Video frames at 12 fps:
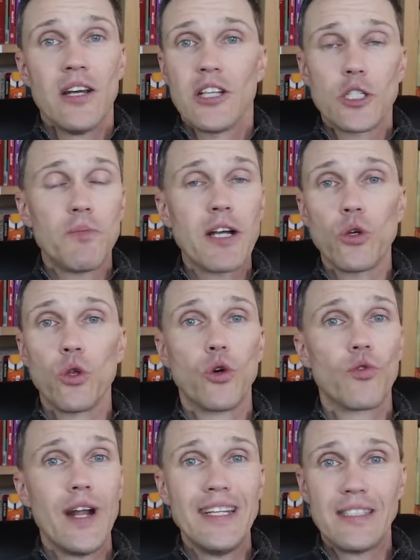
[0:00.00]
The special
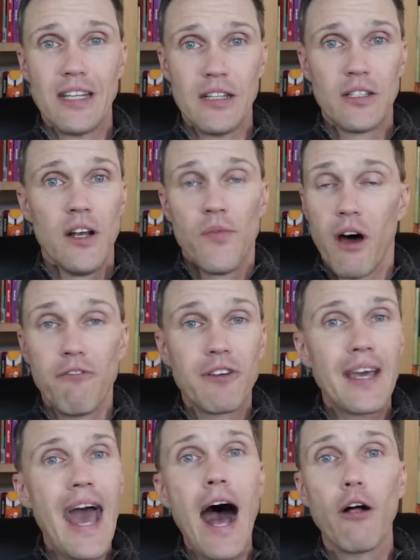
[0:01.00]
graces
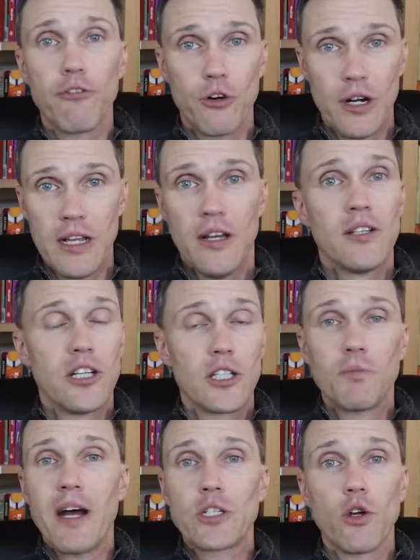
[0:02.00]
of Calvary, the
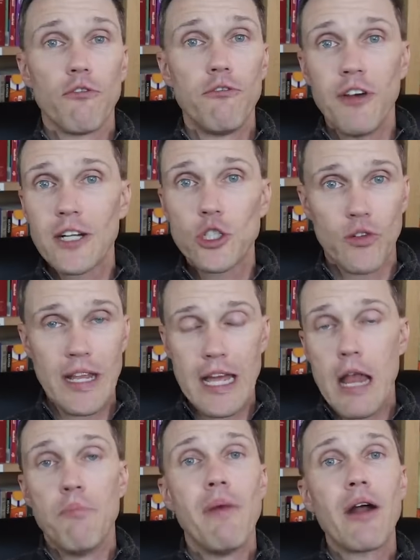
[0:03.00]
special victory
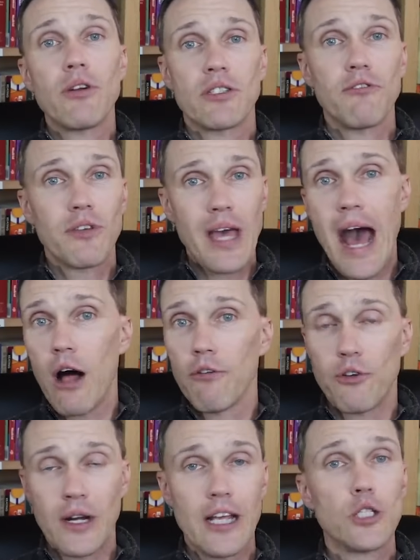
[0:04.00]
and merits of
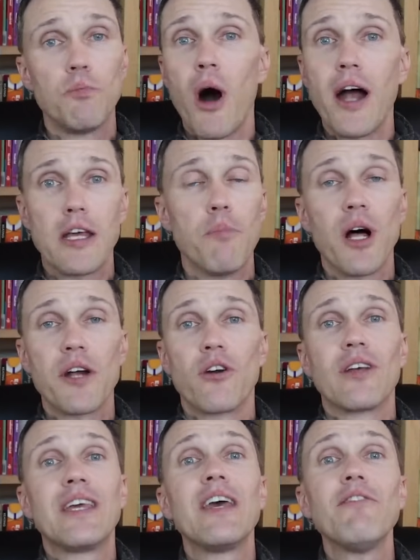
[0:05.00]
Calvary, his body and blood are
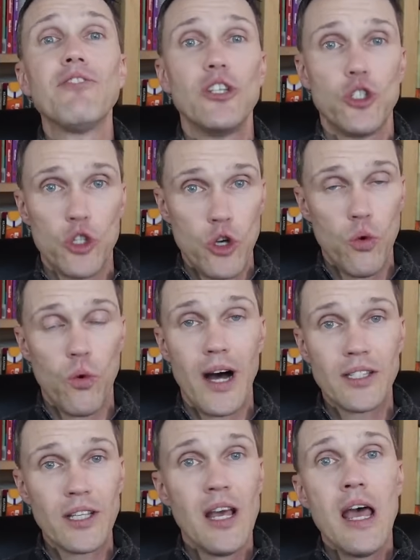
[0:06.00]
given to
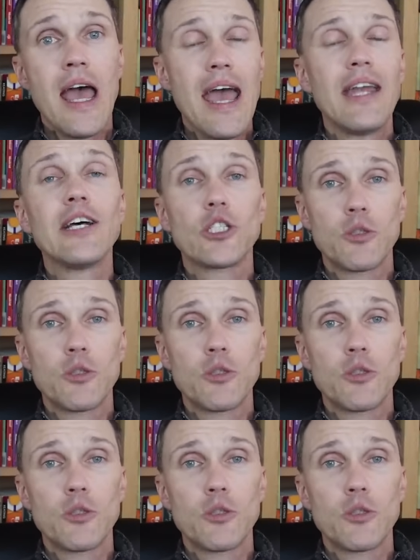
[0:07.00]
us in a